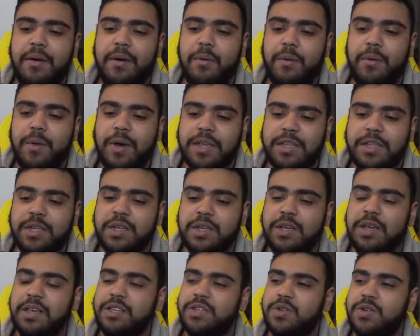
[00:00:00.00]
was
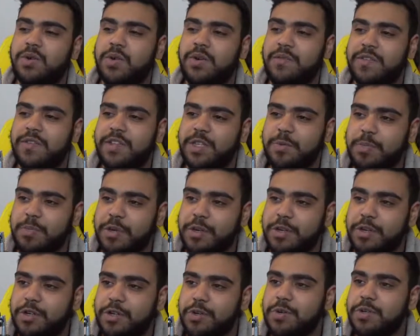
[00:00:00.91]
sort of a
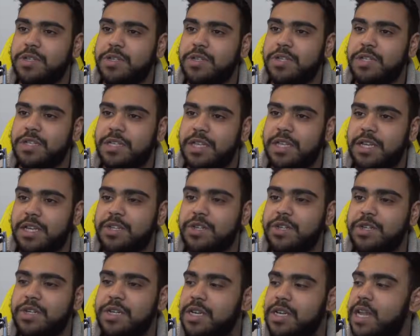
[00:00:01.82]
spiritual
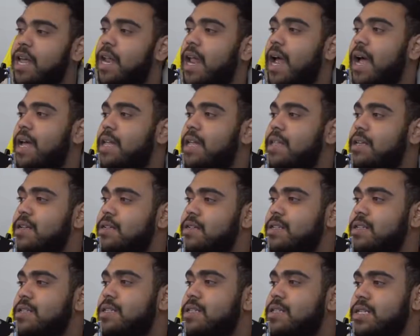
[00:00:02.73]
successor to Dead Island
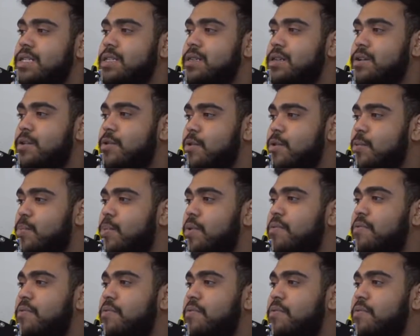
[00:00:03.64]
because it's a group of.